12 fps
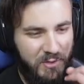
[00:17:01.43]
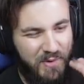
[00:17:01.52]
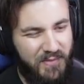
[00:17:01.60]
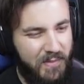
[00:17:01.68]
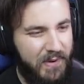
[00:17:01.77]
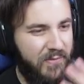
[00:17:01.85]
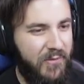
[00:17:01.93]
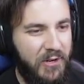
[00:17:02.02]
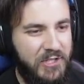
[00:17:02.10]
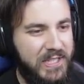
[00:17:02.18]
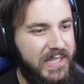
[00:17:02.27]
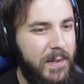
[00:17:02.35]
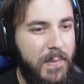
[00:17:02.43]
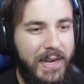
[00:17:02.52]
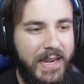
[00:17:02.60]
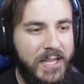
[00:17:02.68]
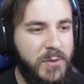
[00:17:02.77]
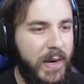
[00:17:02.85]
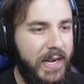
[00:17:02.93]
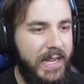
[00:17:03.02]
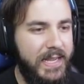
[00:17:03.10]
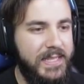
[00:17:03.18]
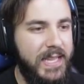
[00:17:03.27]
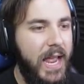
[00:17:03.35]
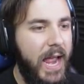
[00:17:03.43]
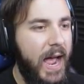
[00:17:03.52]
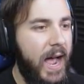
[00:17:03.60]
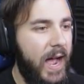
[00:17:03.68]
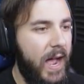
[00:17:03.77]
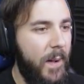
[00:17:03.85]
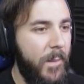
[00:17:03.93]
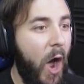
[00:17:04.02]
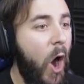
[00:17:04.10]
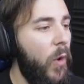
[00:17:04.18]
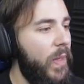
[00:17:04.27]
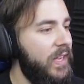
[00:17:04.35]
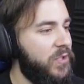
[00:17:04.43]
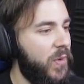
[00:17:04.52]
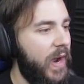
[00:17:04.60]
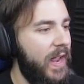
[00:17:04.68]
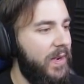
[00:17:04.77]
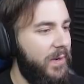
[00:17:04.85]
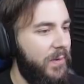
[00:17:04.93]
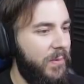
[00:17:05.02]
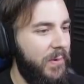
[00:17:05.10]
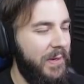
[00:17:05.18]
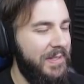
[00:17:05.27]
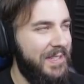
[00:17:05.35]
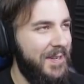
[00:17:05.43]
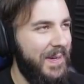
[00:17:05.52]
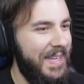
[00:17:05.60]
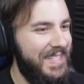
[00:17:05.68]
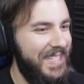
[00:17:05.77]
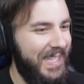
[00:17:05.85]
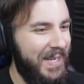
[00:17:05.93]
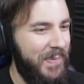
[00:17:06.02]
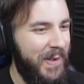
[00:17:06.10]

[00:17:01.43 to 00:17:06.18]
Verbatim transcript: two of them, unfortunately, but it is what it is. Uh, oh, that's right. We wanted to go and get silica